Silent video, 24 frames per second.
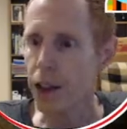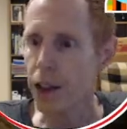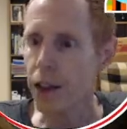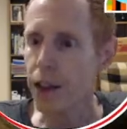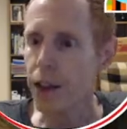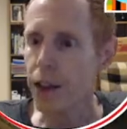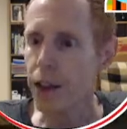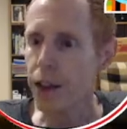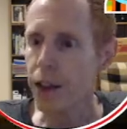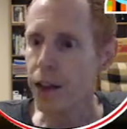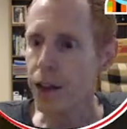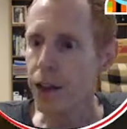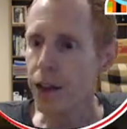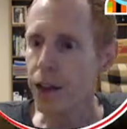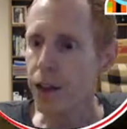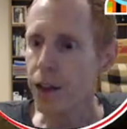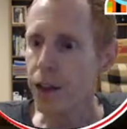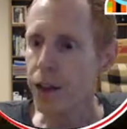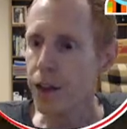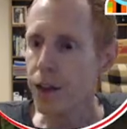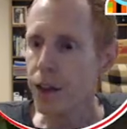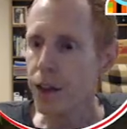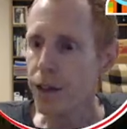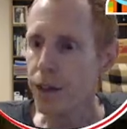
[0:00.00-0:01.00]

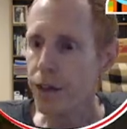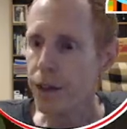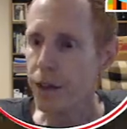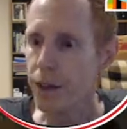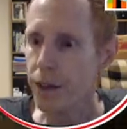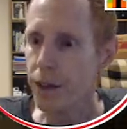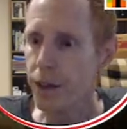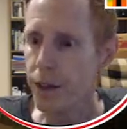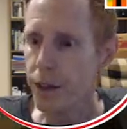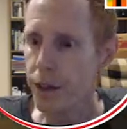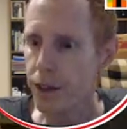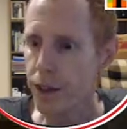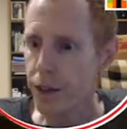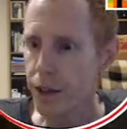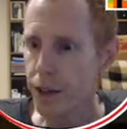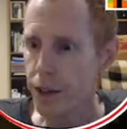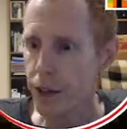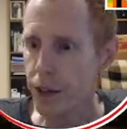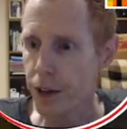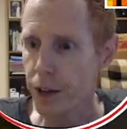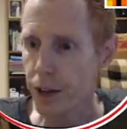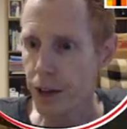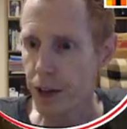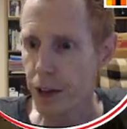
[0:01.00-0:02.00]

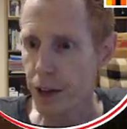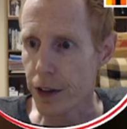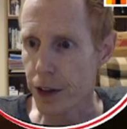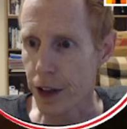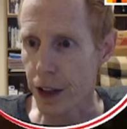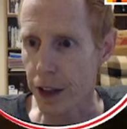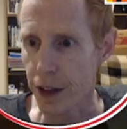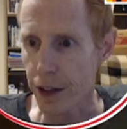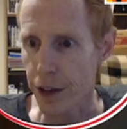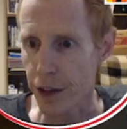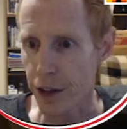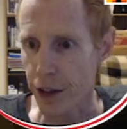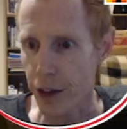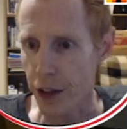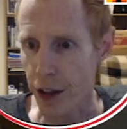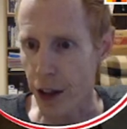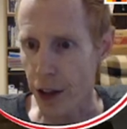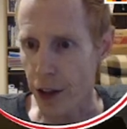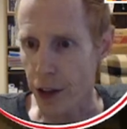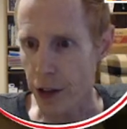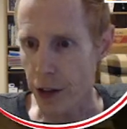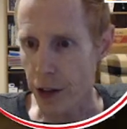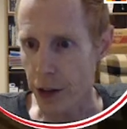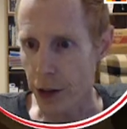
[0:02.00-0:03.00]
And then there's
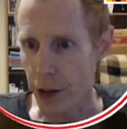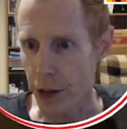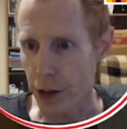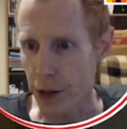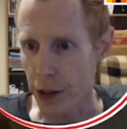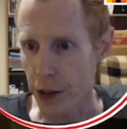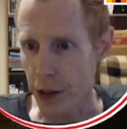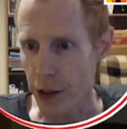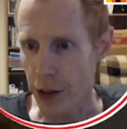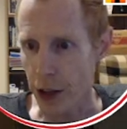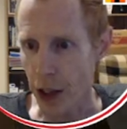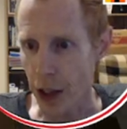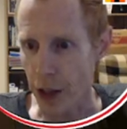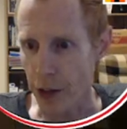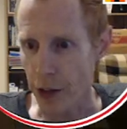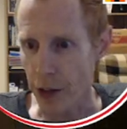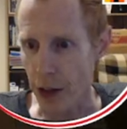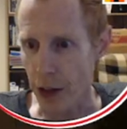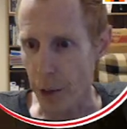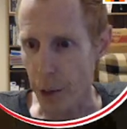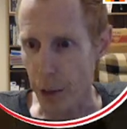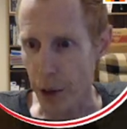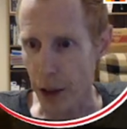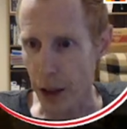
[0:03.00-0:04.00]
another looter chest
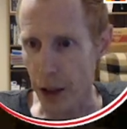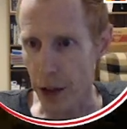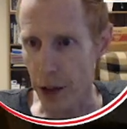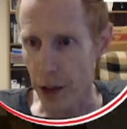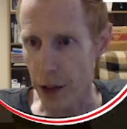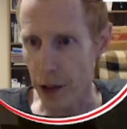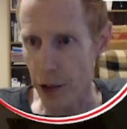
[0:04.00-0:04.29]
up here,